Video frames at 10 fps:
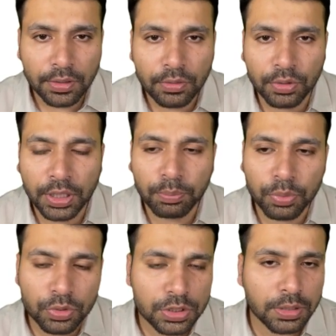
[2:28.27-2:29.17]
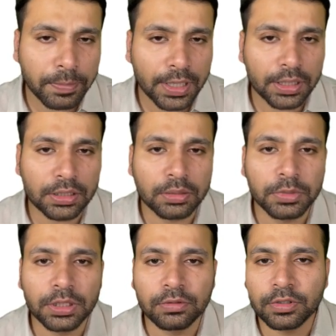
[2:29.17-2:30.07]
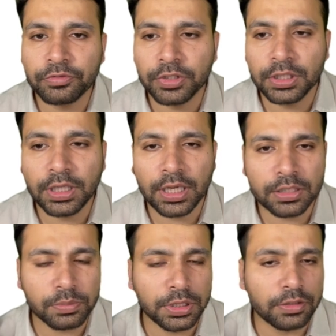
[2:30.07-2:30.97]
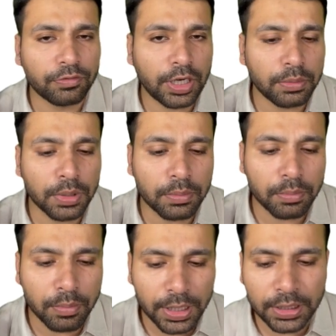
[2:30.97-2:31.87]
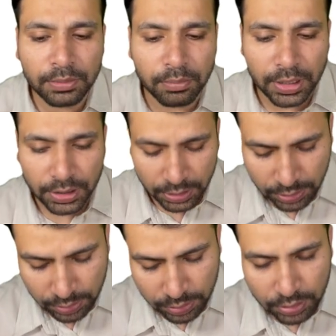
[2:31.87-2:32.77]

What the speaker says: Okay, post hepatectomy liver failure has been defined by many